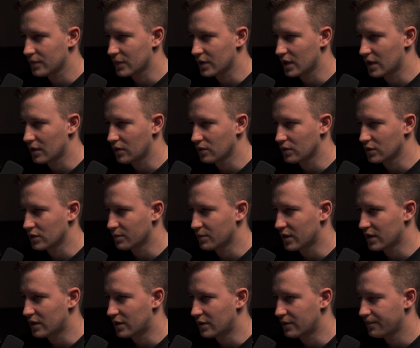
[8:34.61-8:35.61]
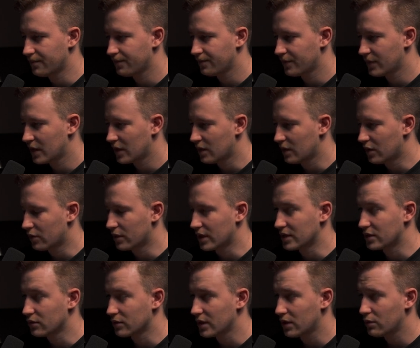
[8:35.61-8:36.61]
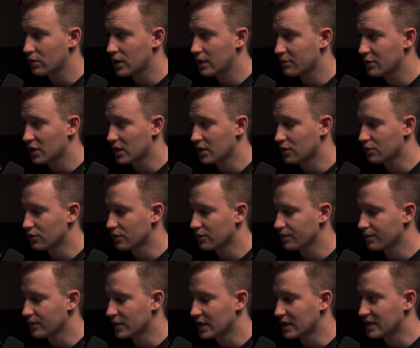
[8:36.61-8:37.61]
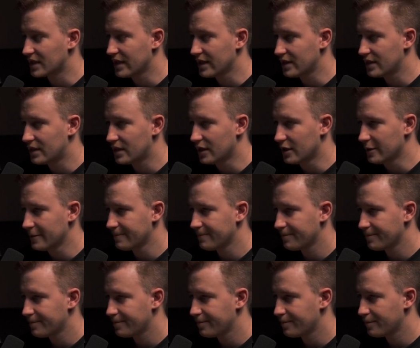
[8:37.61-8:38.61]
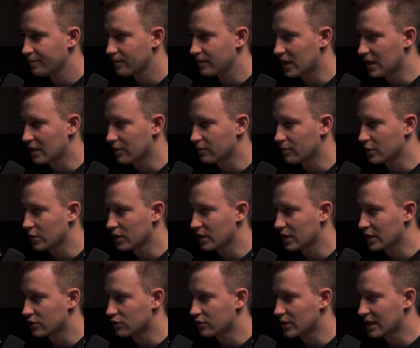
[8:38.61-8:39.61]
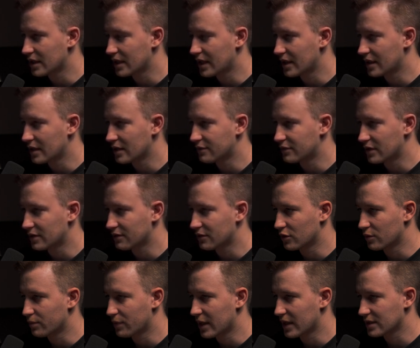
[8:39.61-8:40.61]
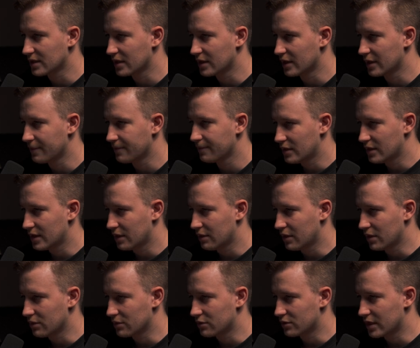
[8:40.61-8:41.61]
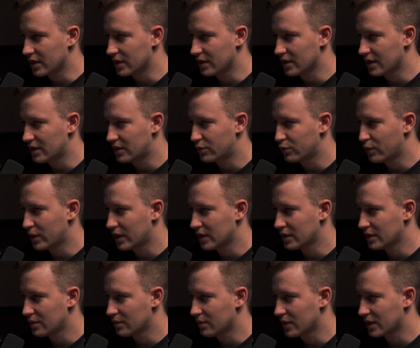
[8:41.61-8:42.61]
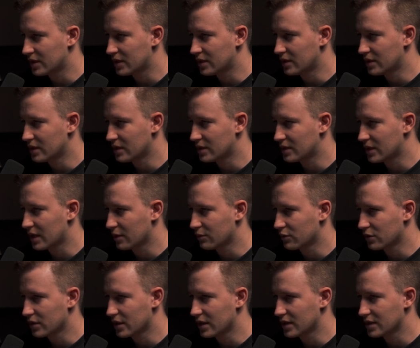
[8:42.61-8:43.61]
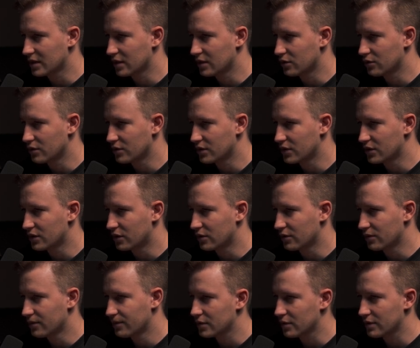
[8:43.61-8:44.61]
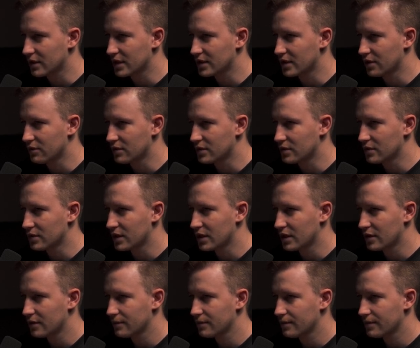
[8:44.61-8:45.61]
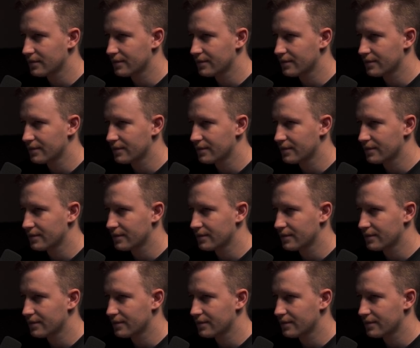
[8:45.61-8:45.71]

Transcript: That looks better. All right, so now what I'm gonna do is hit T and I'm gonna create a keyframe for opacity. Now I'll create another one, but this time we're gonna set it to zero. So that's how it's looking.